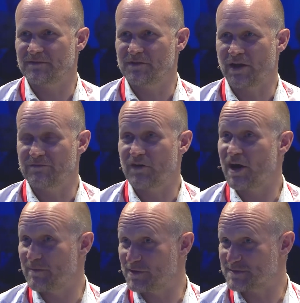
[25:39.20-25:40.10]

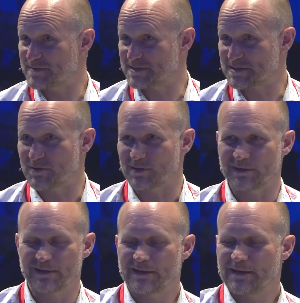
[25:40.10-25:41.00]
unviable as a business model.
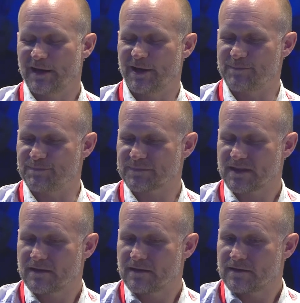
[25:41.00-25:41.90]

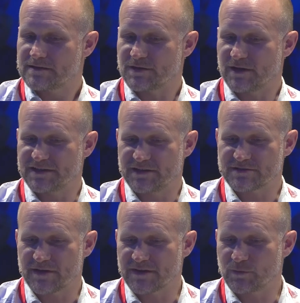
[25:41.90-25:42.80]
So
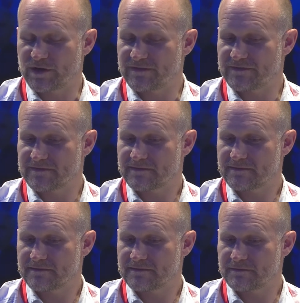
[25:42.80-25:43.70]
I think we've
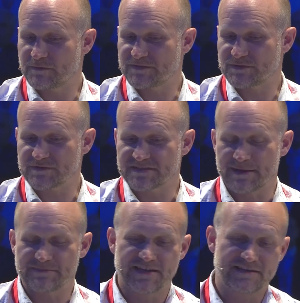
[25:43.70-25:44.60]
sort of
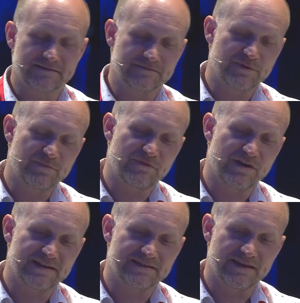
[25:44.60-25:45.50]
stepped in and we
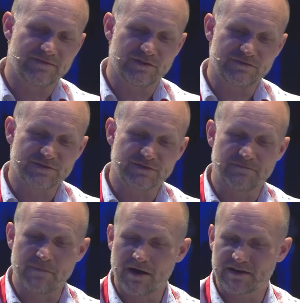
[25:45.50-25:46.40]
provide the level of sort of
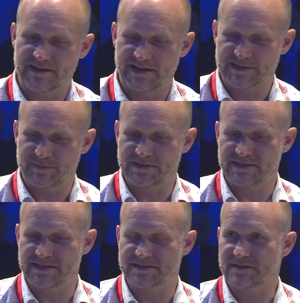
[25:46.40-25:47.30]
market
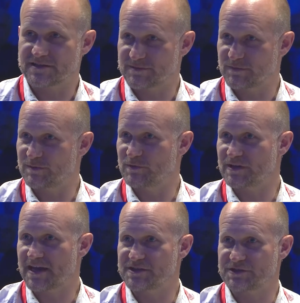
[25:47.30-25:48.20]
expertise and customer
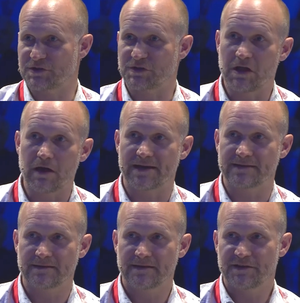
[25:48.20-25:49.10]
communication
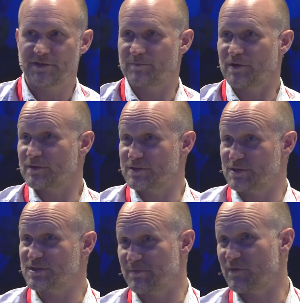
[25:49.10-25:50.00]
online that brokers
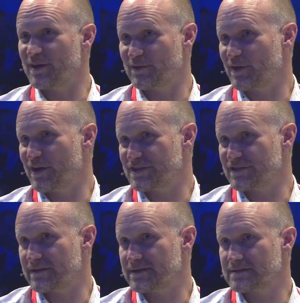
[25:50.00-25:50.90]
used to provide on the high
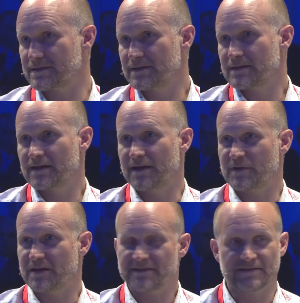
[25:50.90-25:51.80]
streets.
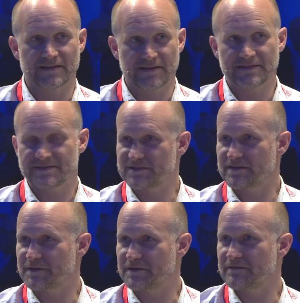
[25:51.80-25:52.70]
And I think that is,
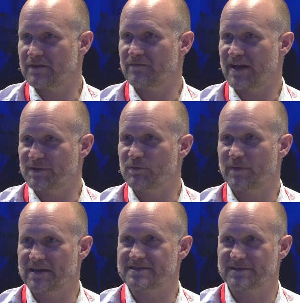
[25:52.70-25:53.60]
a valuable
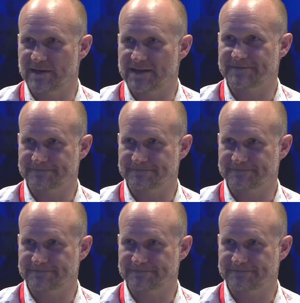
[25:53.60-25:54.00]
place to be.